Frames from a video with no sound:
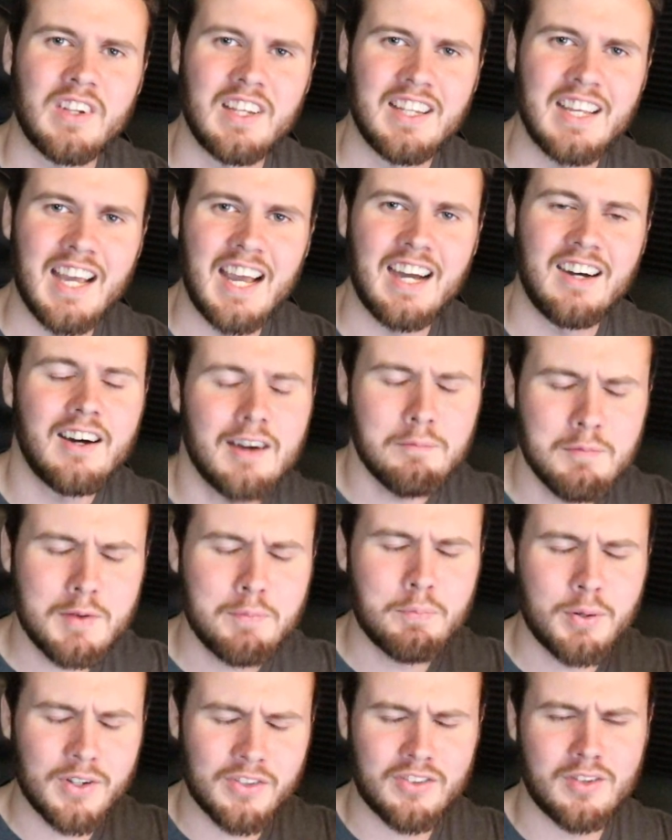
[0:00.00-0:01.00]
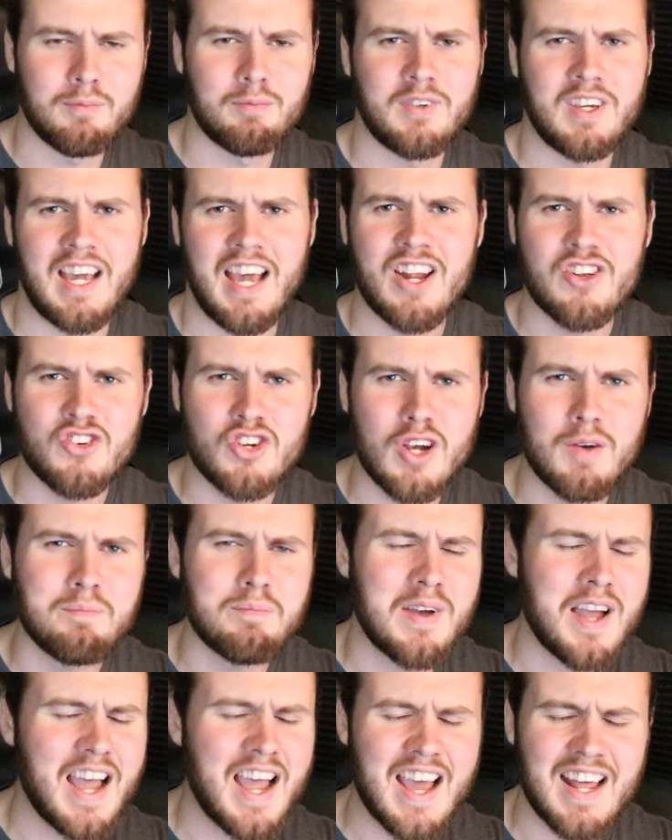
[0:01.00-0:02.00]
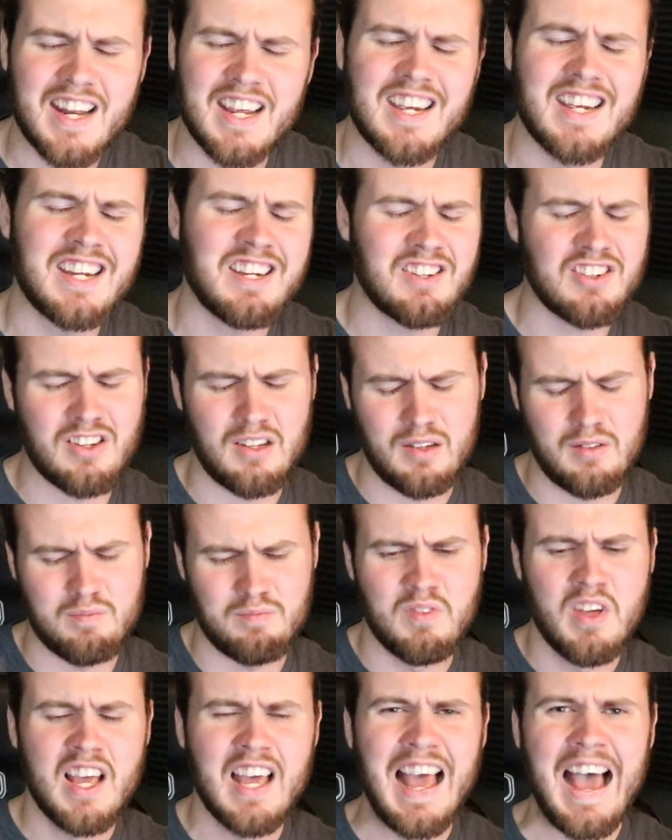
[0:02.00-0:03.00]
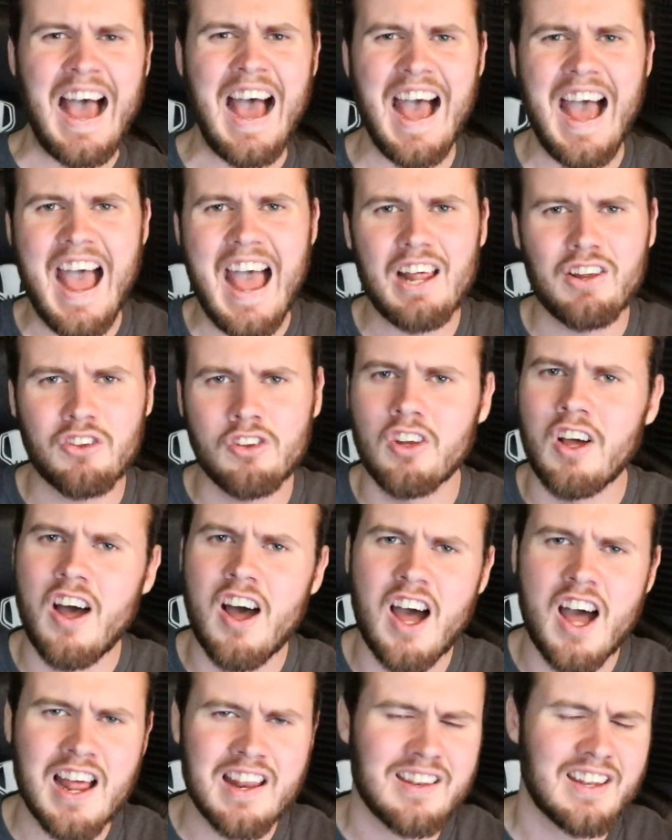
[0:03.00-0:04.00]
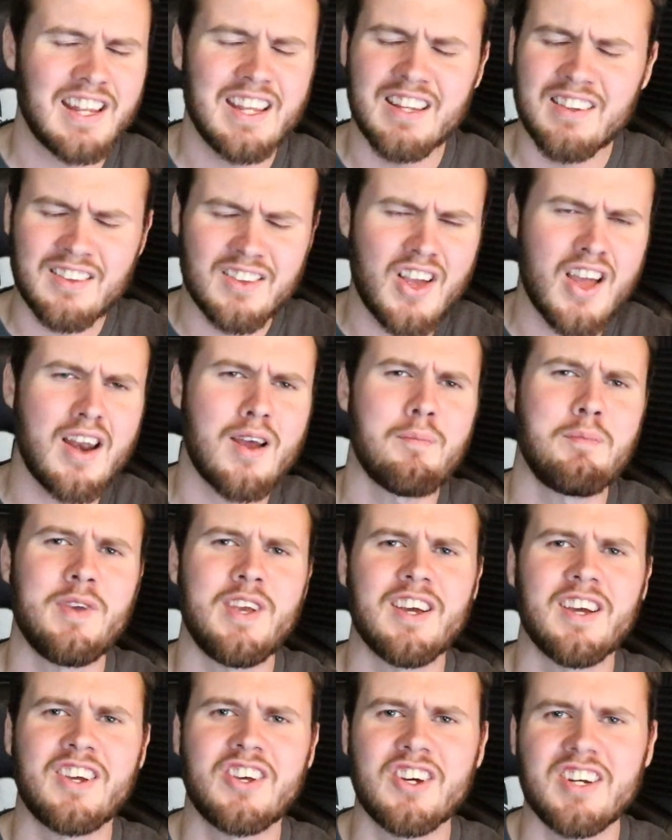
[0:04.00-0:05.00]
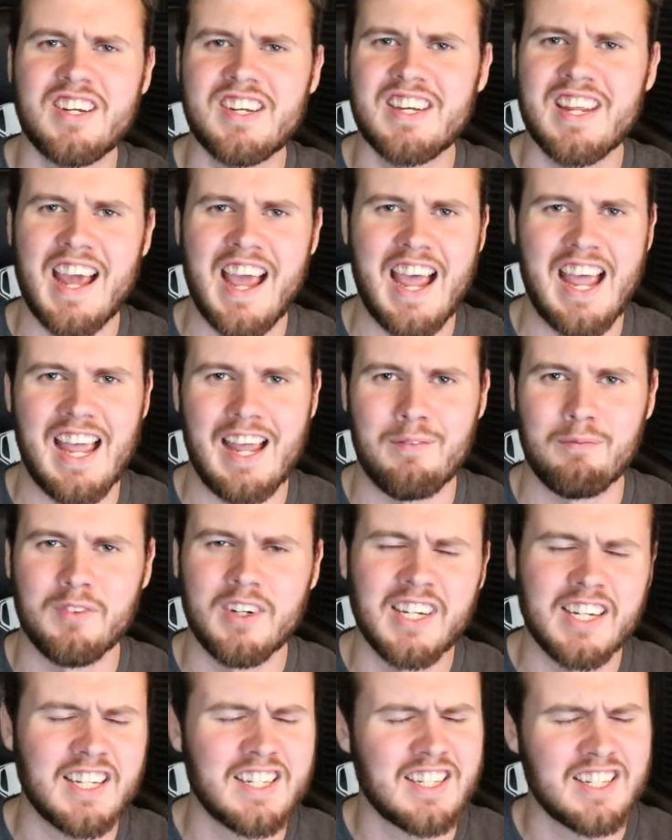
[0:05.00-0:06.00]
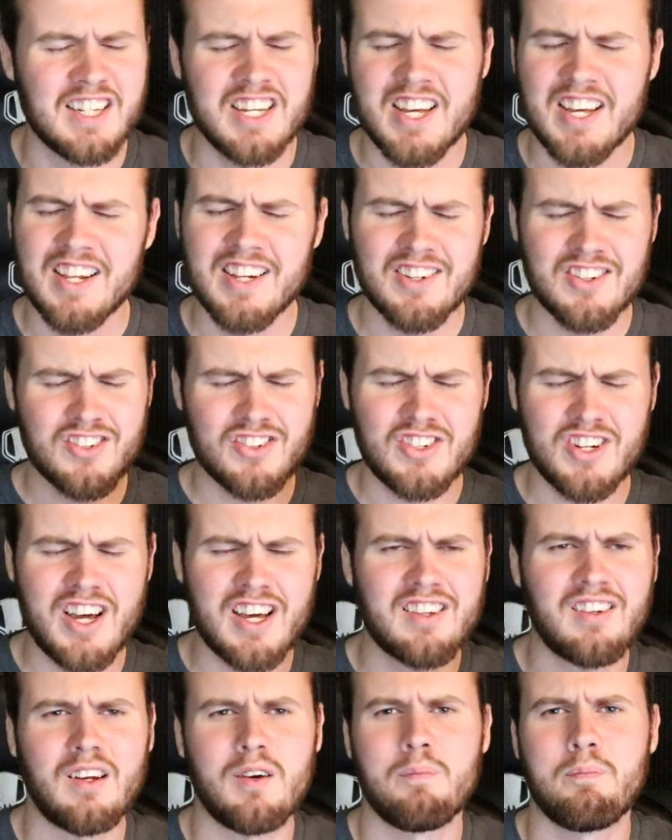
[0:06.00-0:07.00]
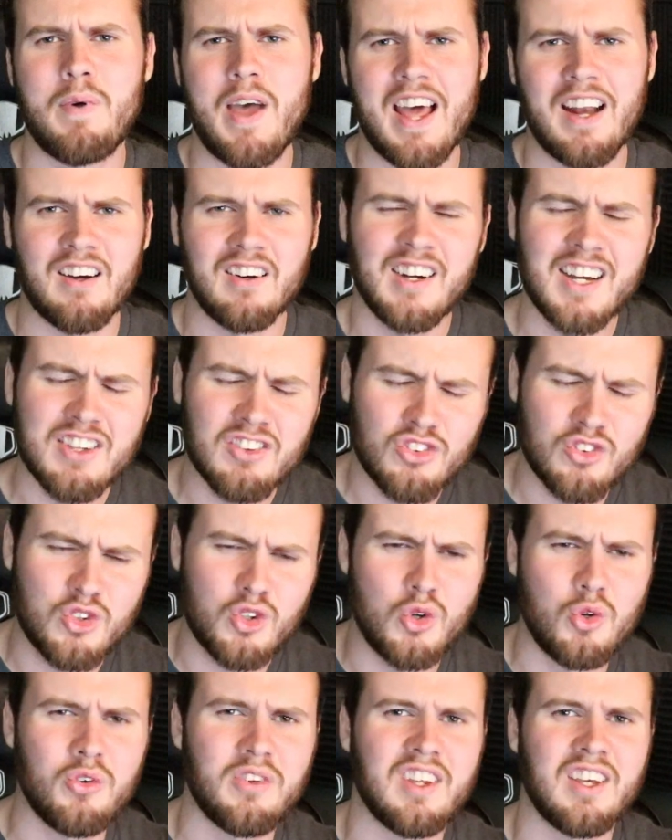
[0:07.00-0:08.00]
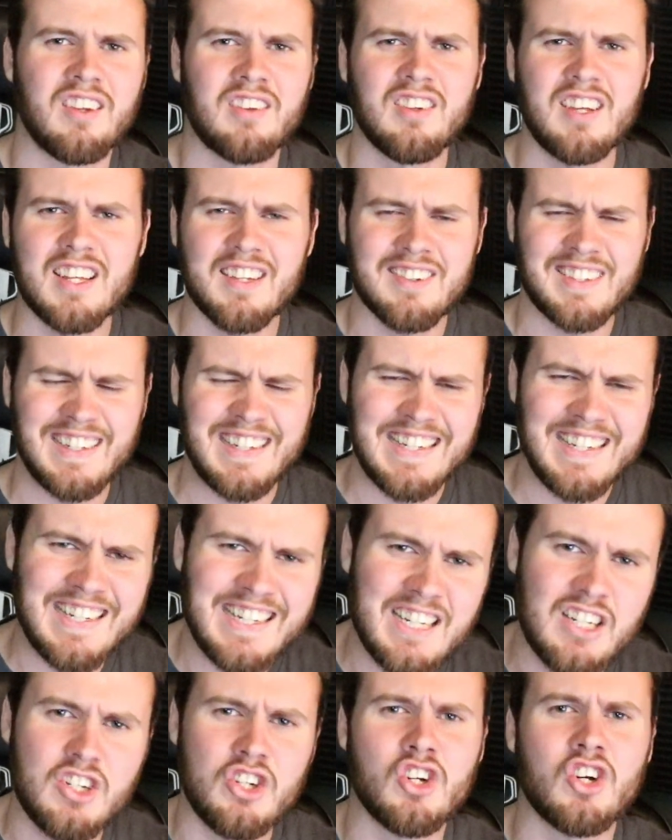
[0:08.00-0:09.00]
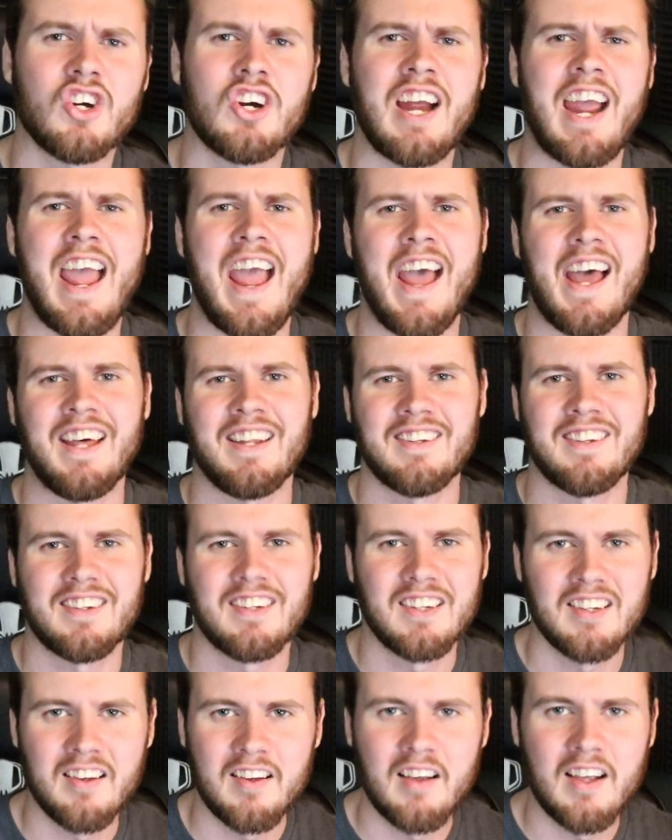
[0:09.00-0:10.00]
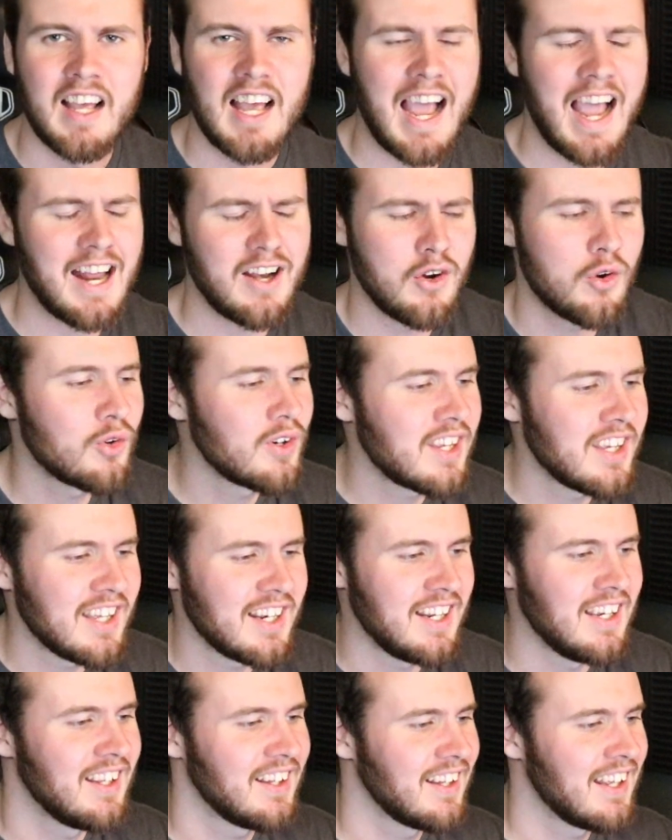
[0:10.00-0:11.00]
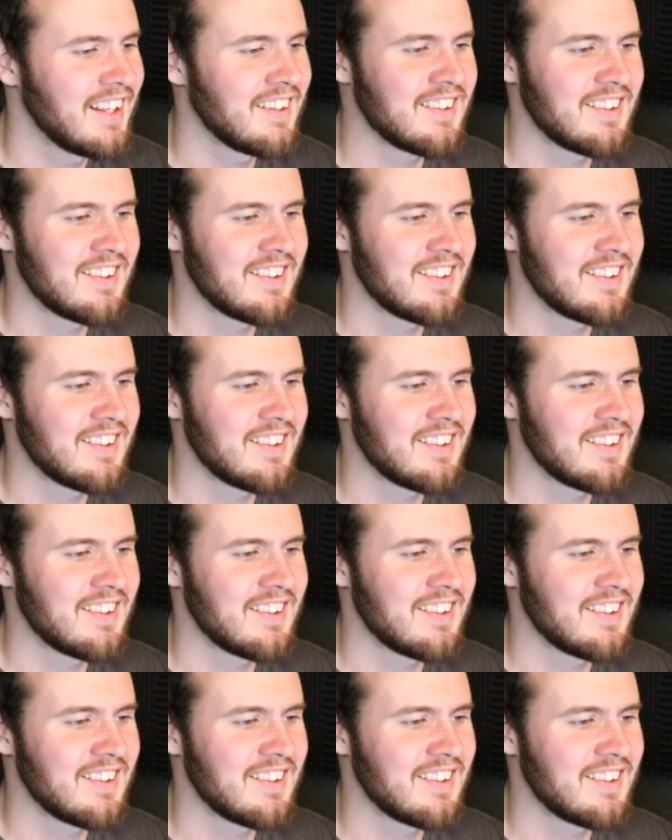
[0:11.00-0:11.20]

Yeah, let me put some ketchup on it, some hot sauce. It's gonna be a good time. Like, it's nothing better. Let's do this. Let's eat your ass. I don't get it.